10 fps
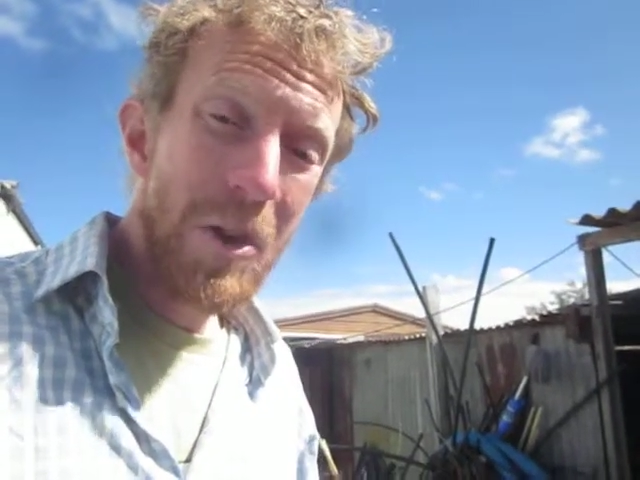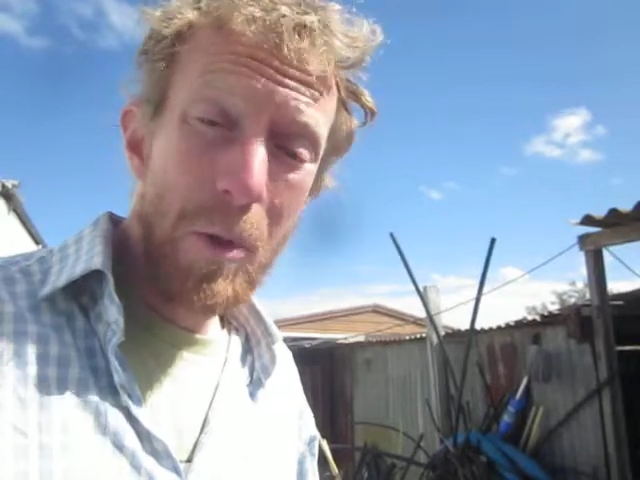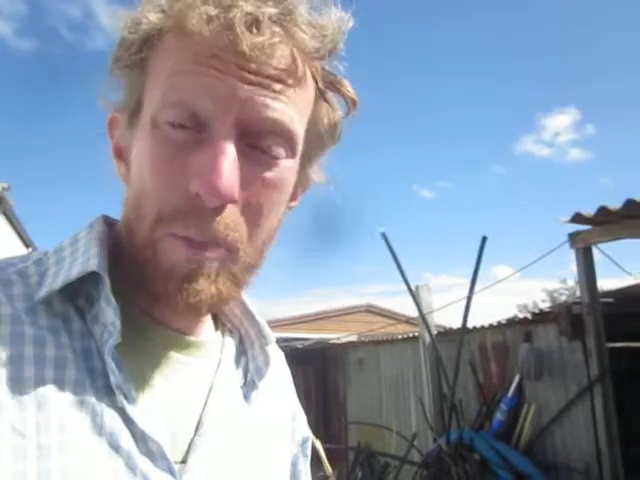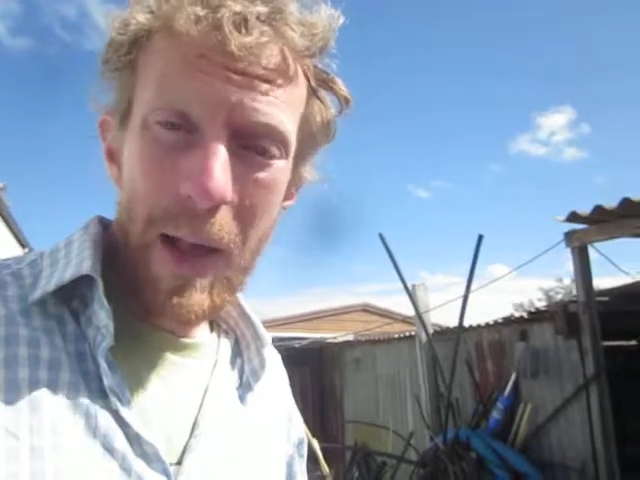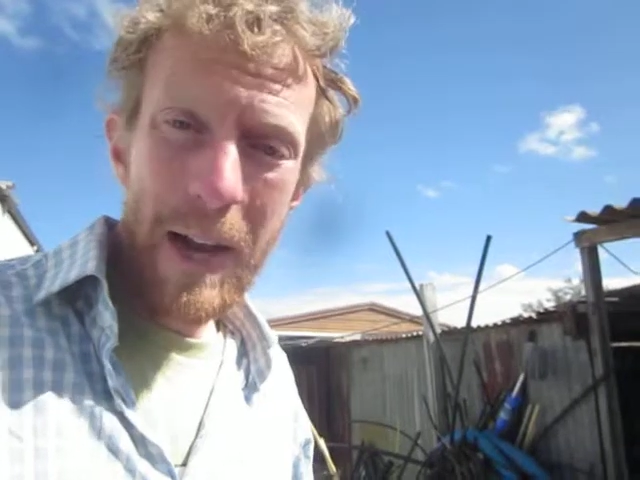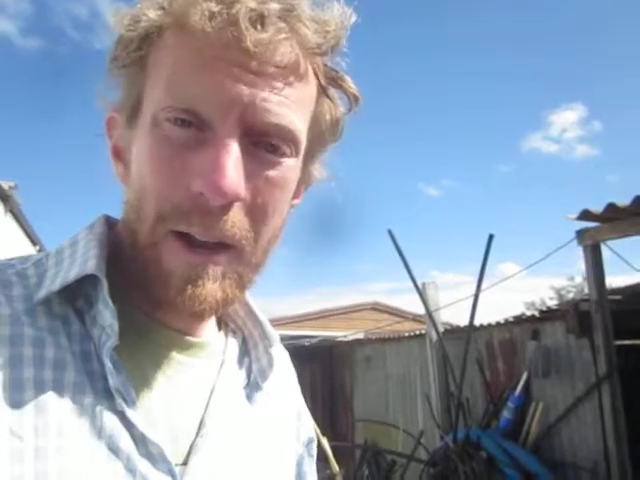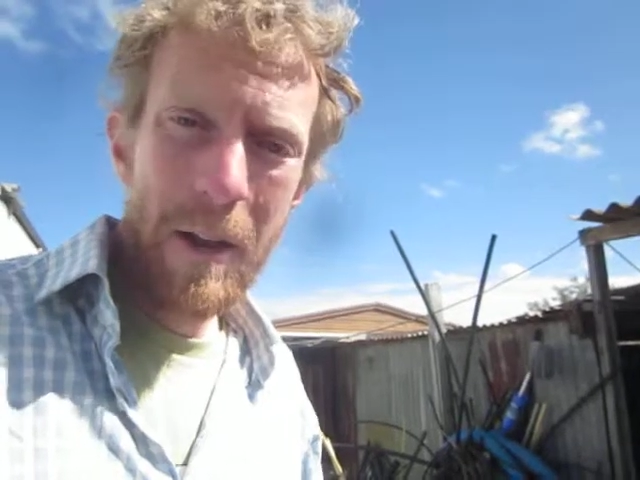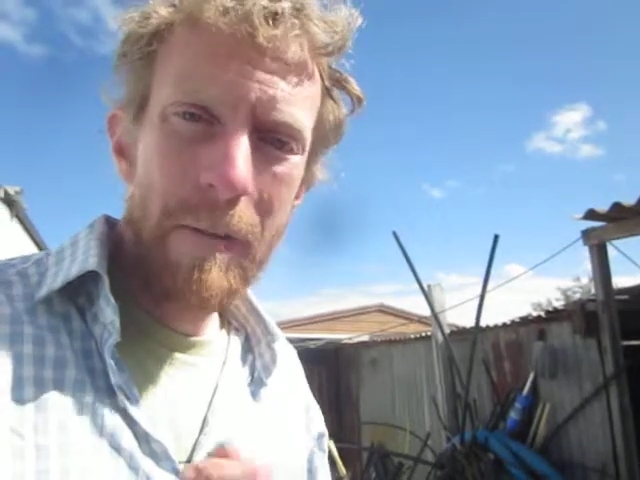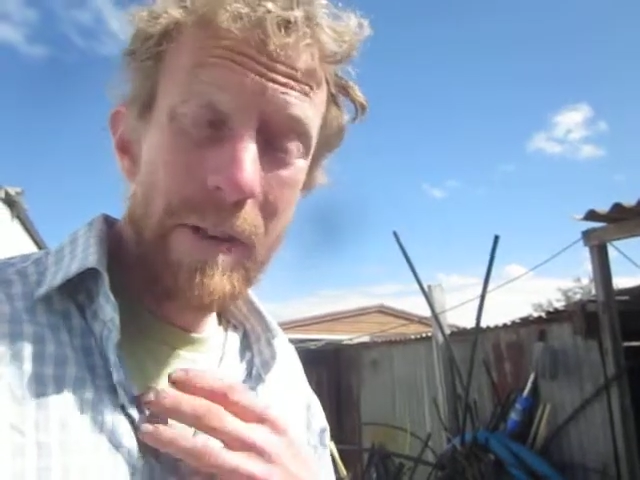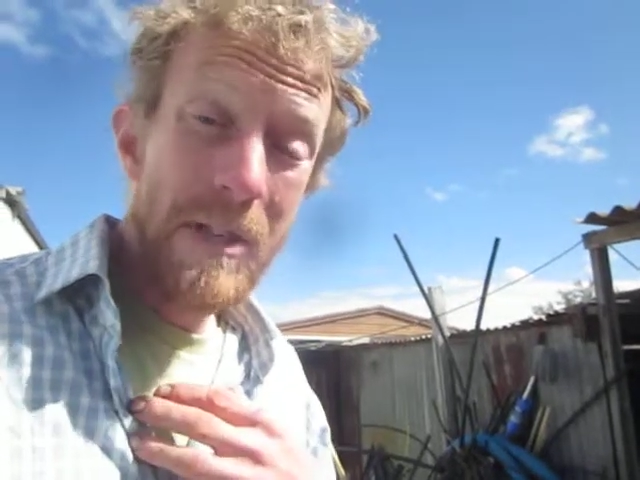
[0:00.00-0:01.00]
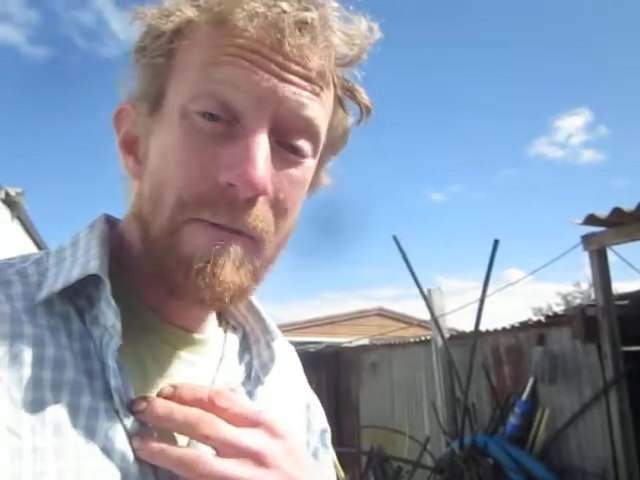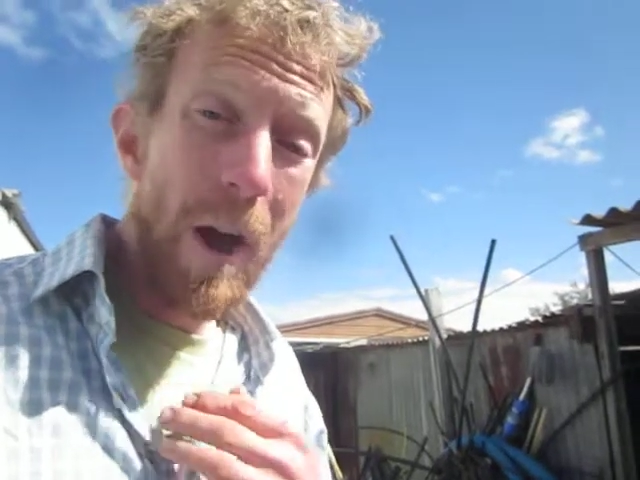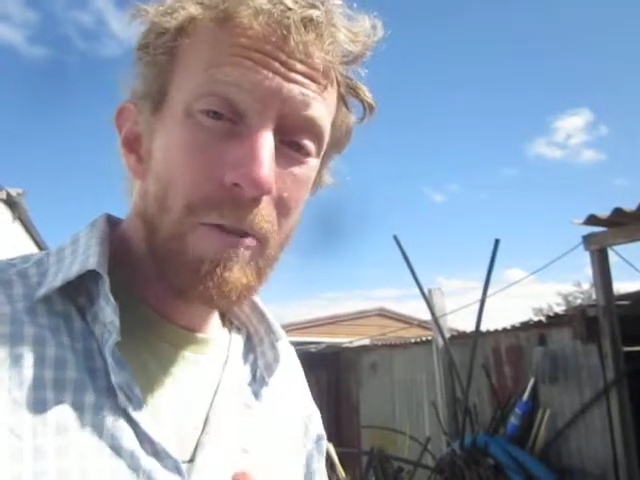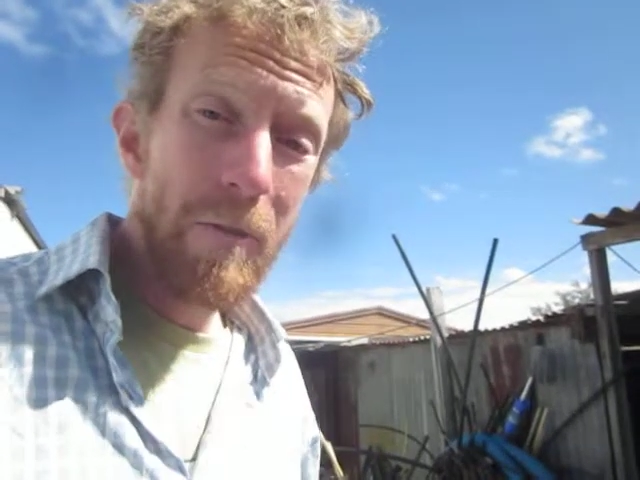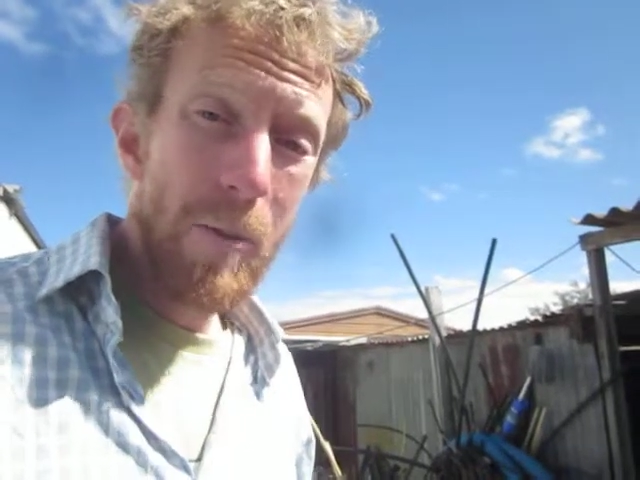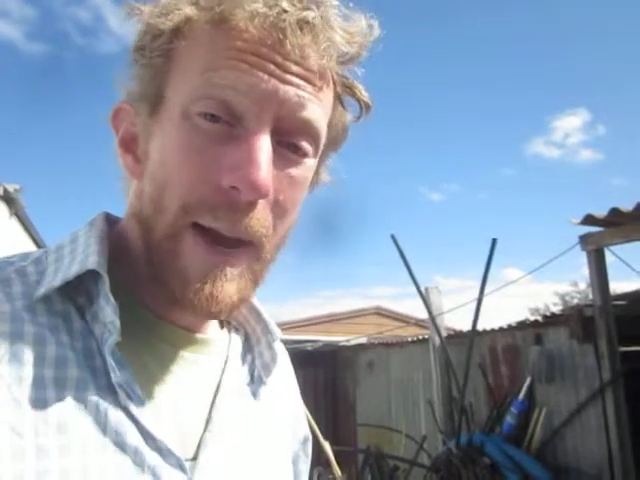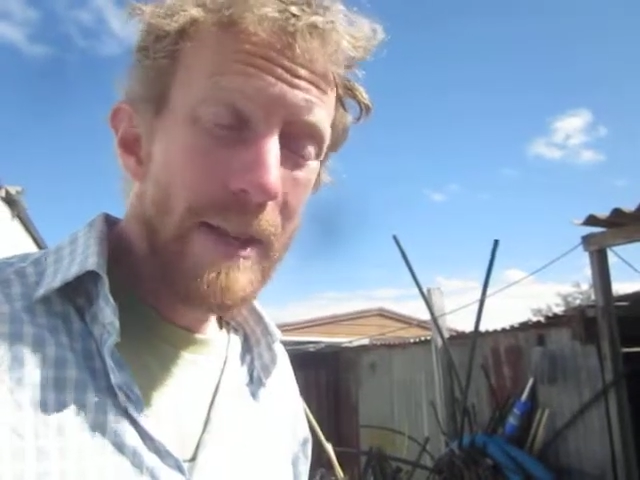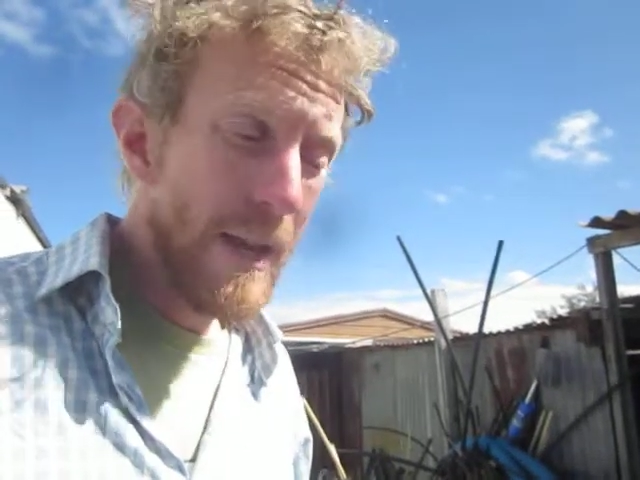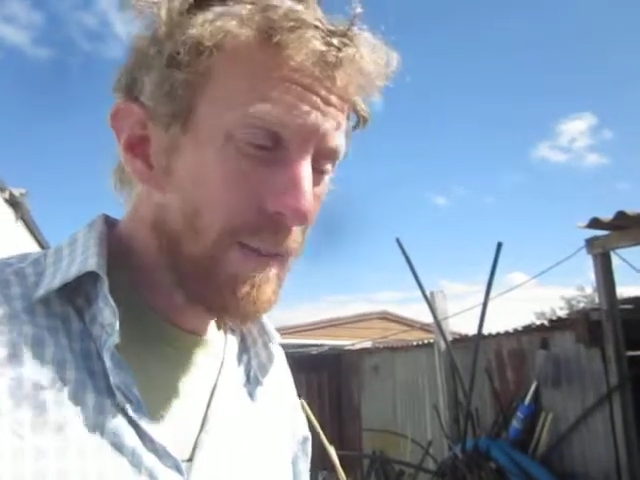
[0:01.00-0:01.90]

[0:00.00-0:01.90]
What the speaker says: on the planet for the survival of humanity.